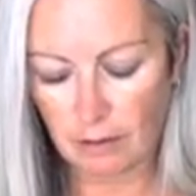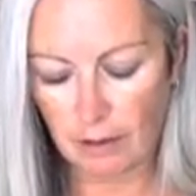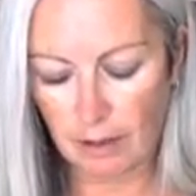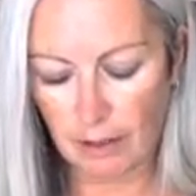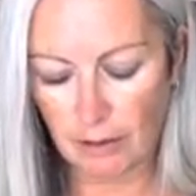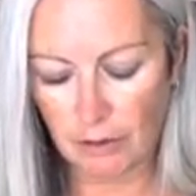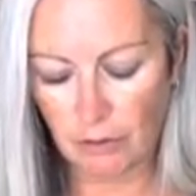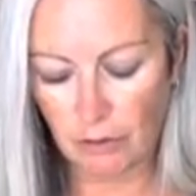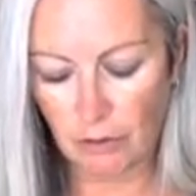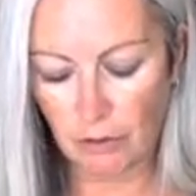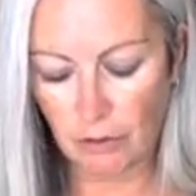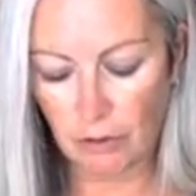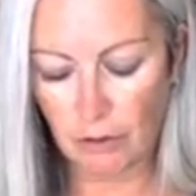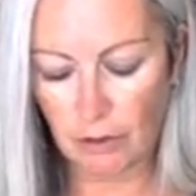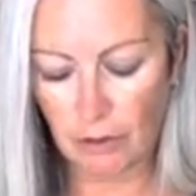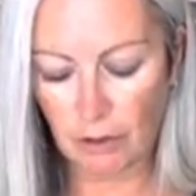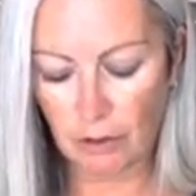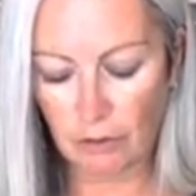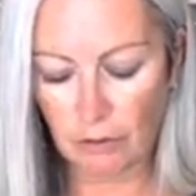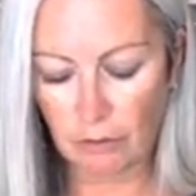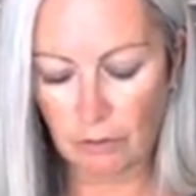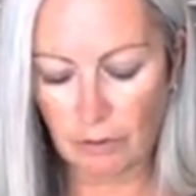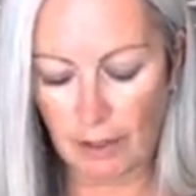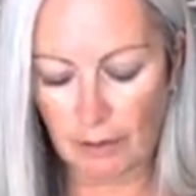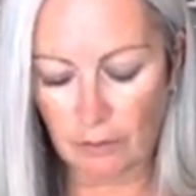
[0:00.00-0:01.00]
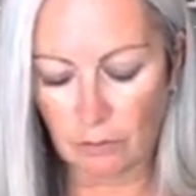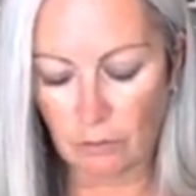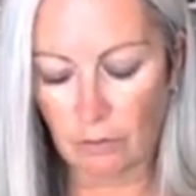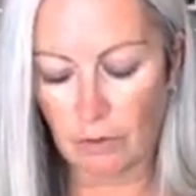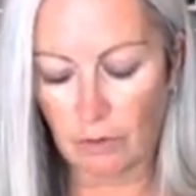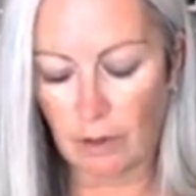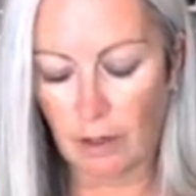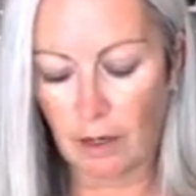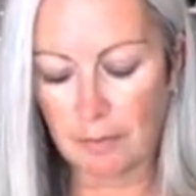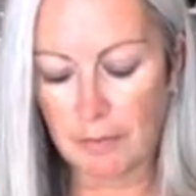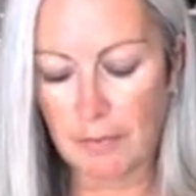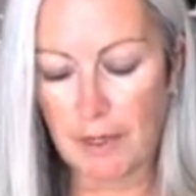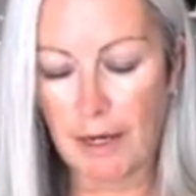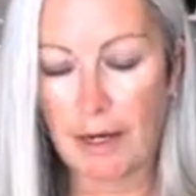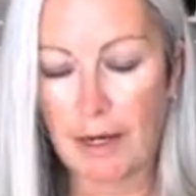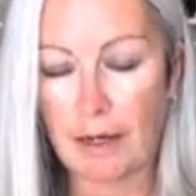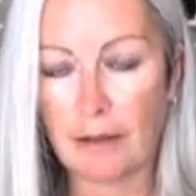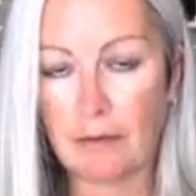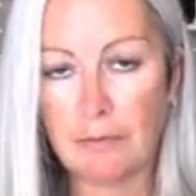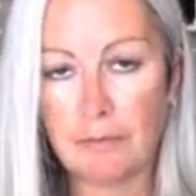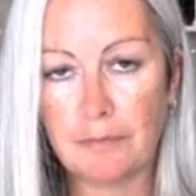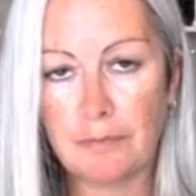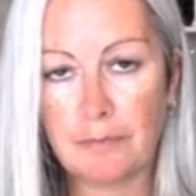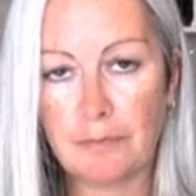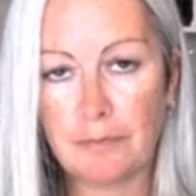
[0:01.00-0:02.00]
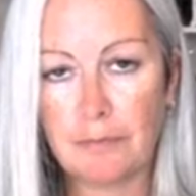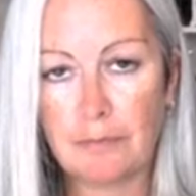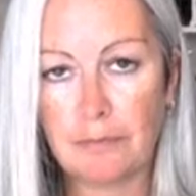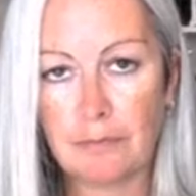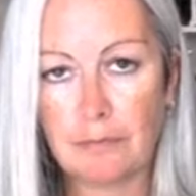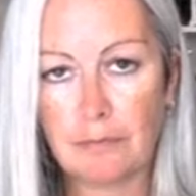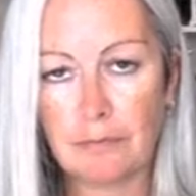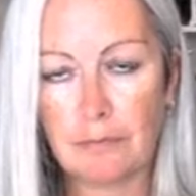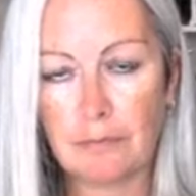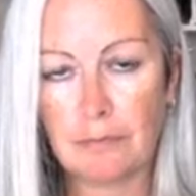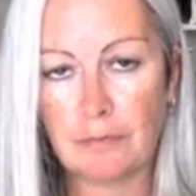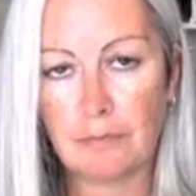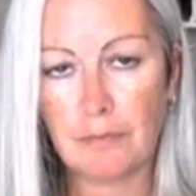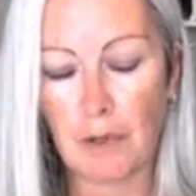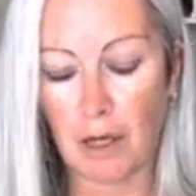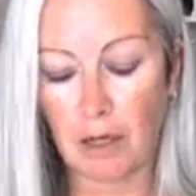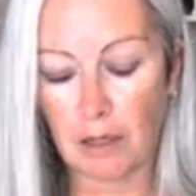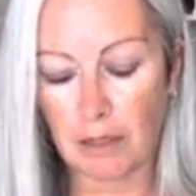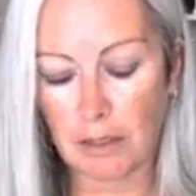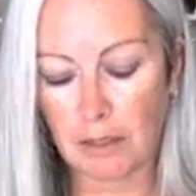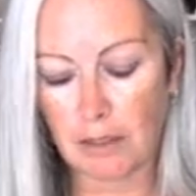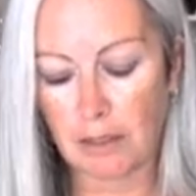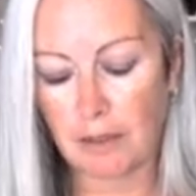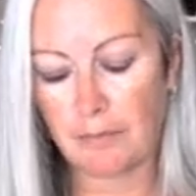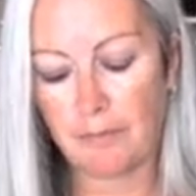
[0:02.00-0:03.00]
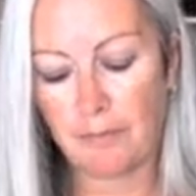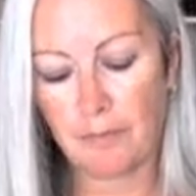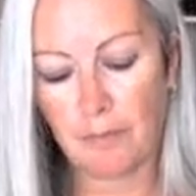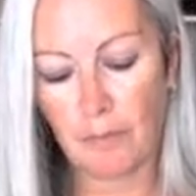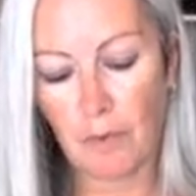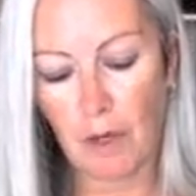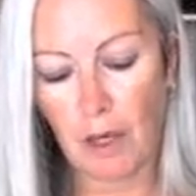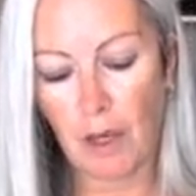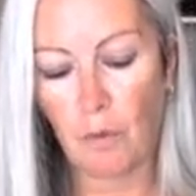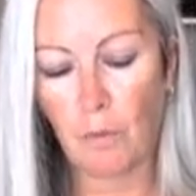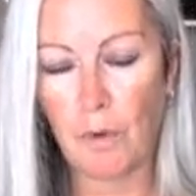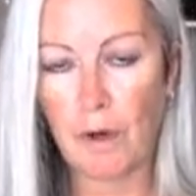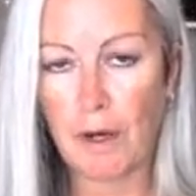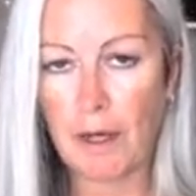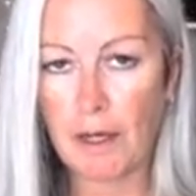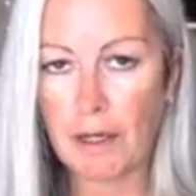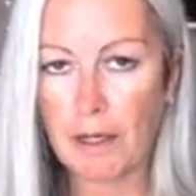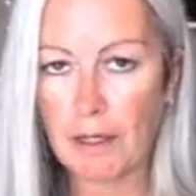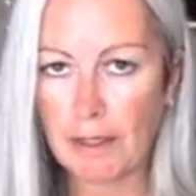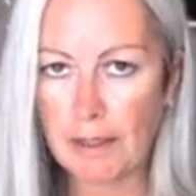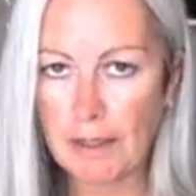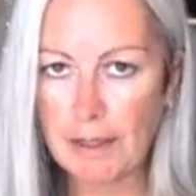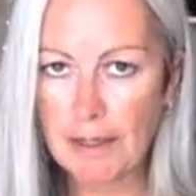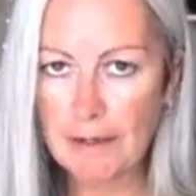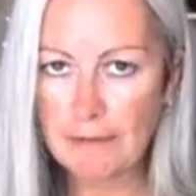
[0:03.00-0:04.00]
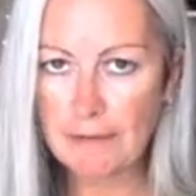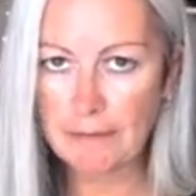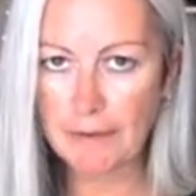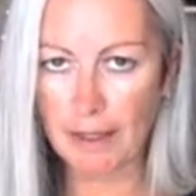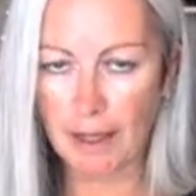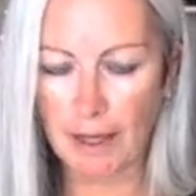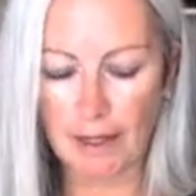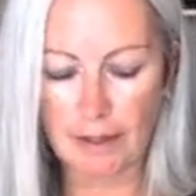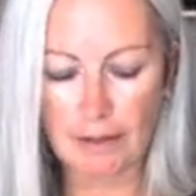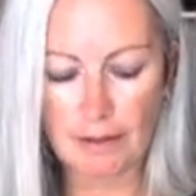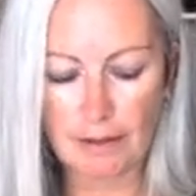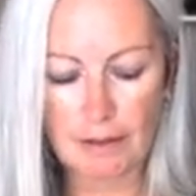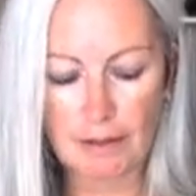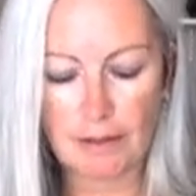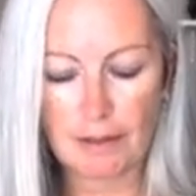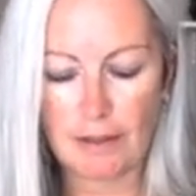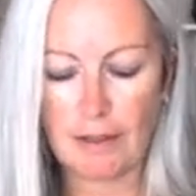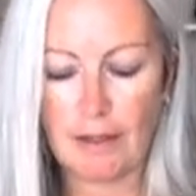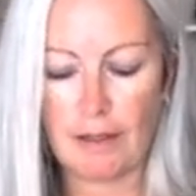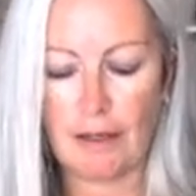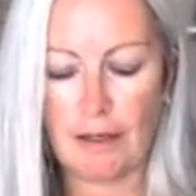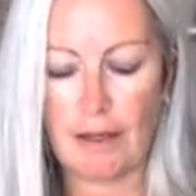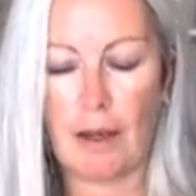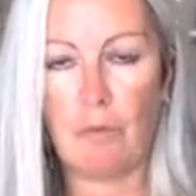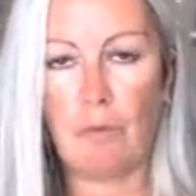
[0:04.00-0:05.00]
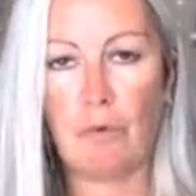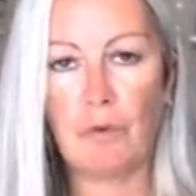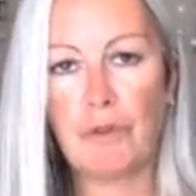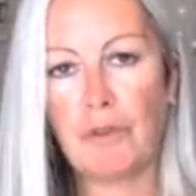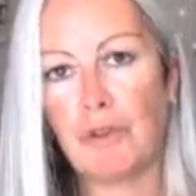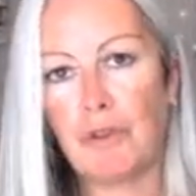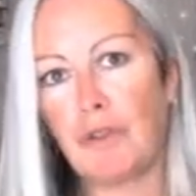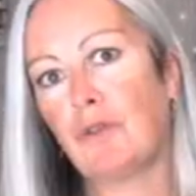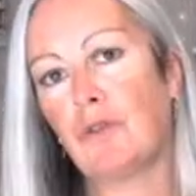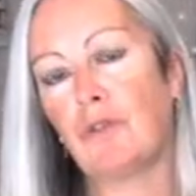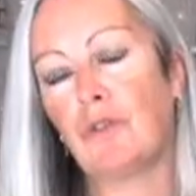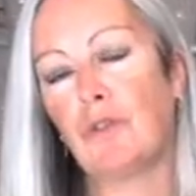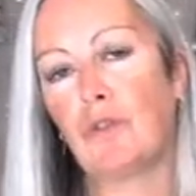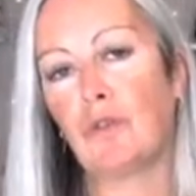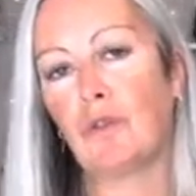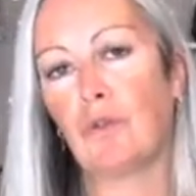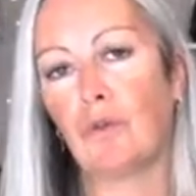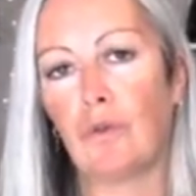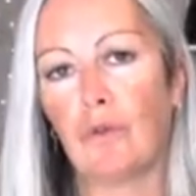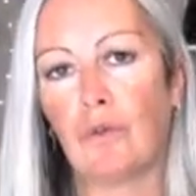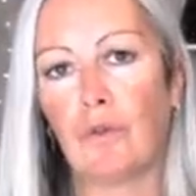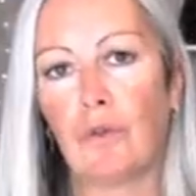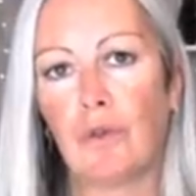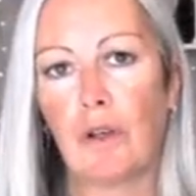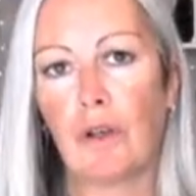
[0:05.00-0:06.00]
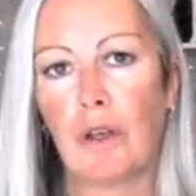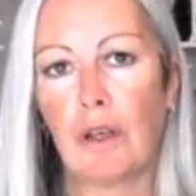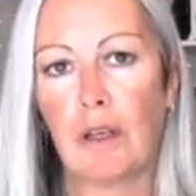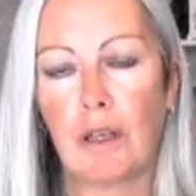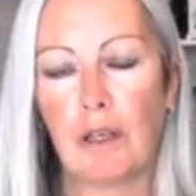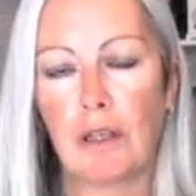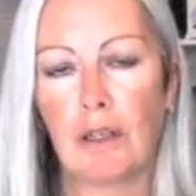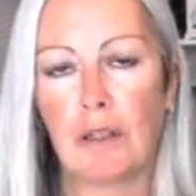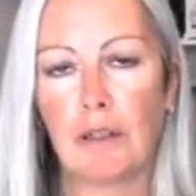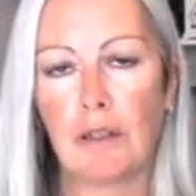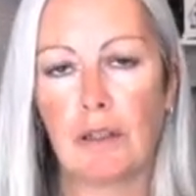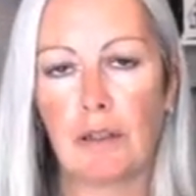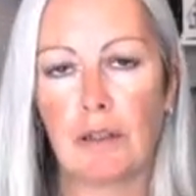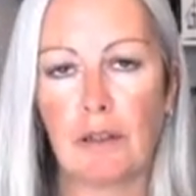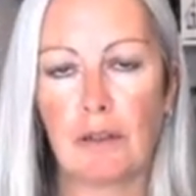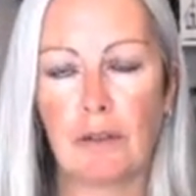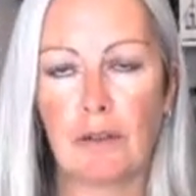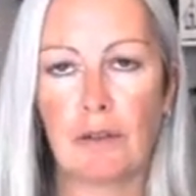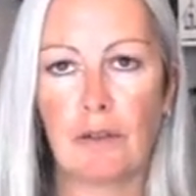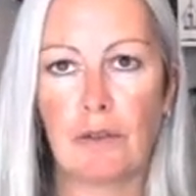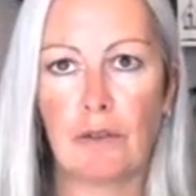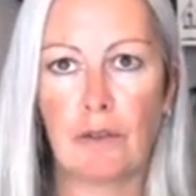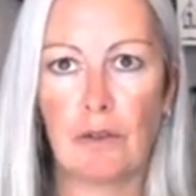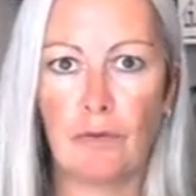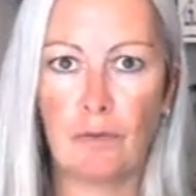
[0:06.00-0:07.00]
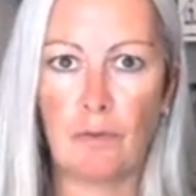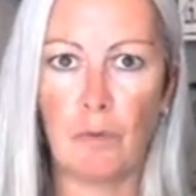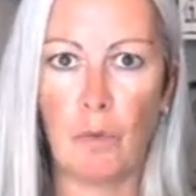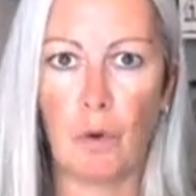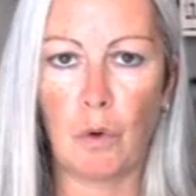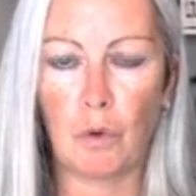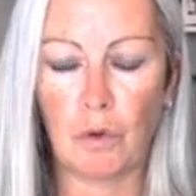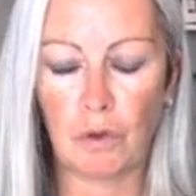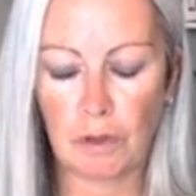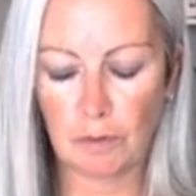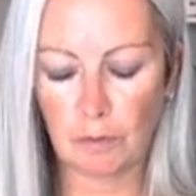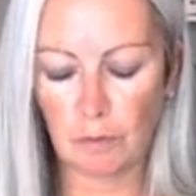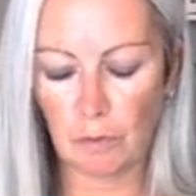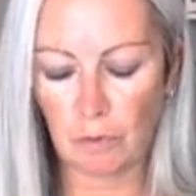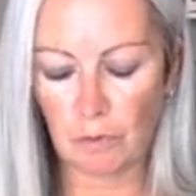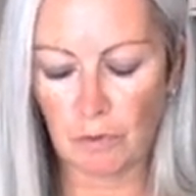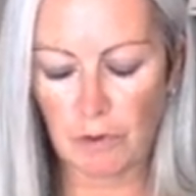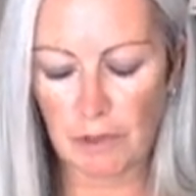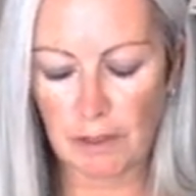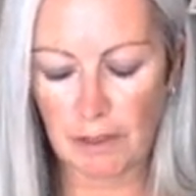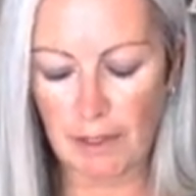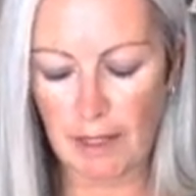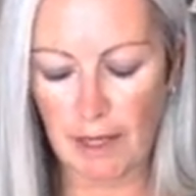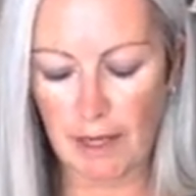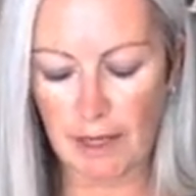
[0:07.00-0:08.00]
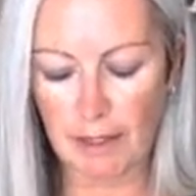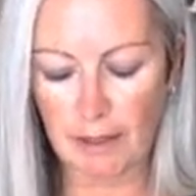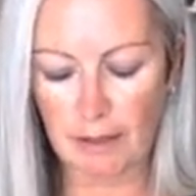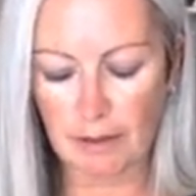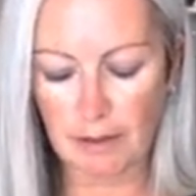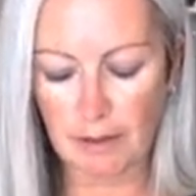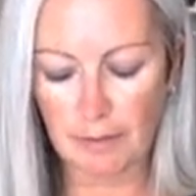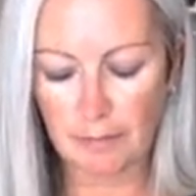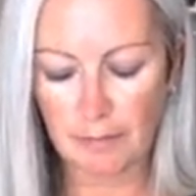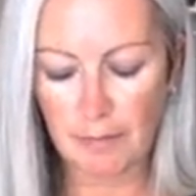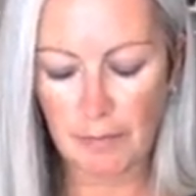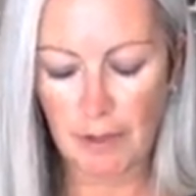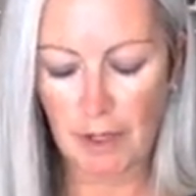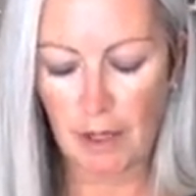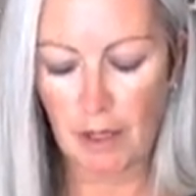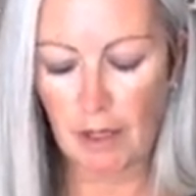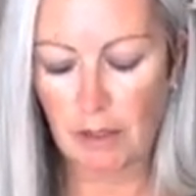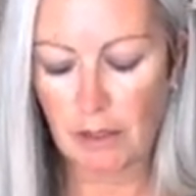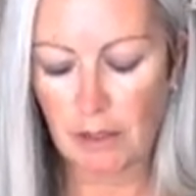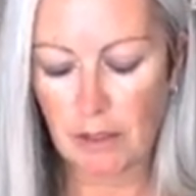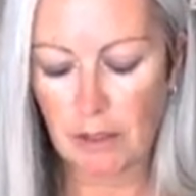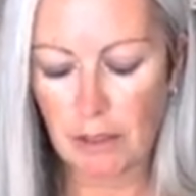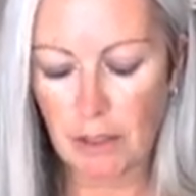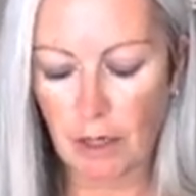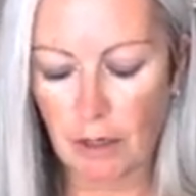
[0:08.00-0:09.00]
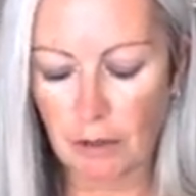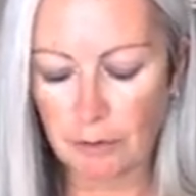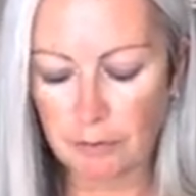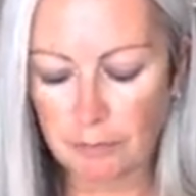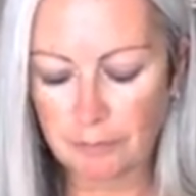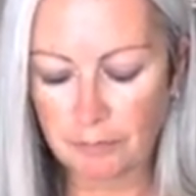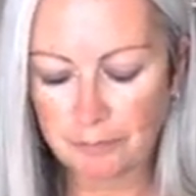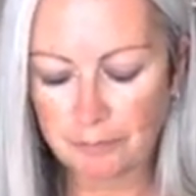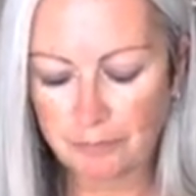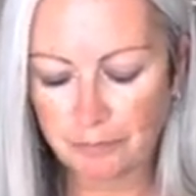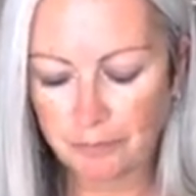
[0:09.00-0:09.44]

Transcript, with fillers: and you could glue that all up now, but we're going to leave that and we'll do the door sort of more towards the end. So